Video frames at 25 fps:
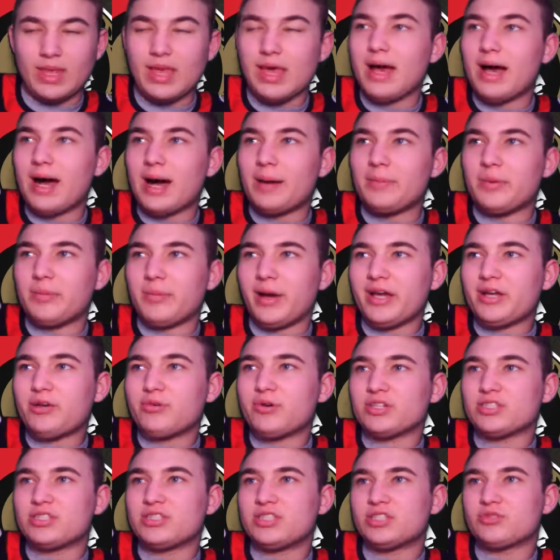I mean, my
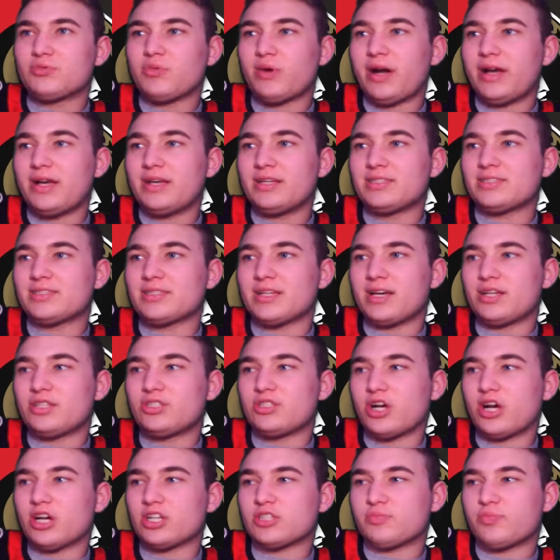question is, why is
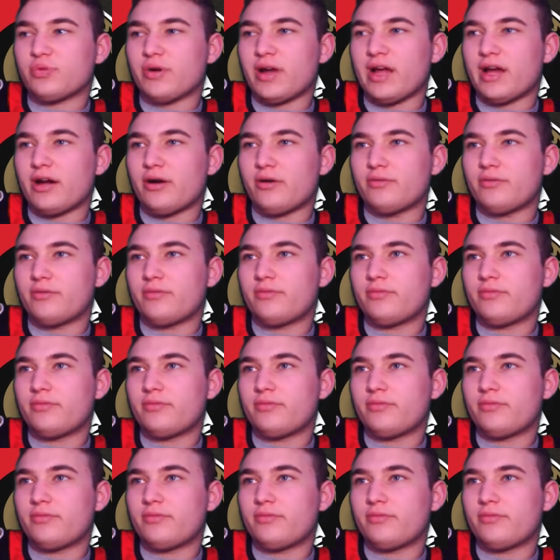Josh Brown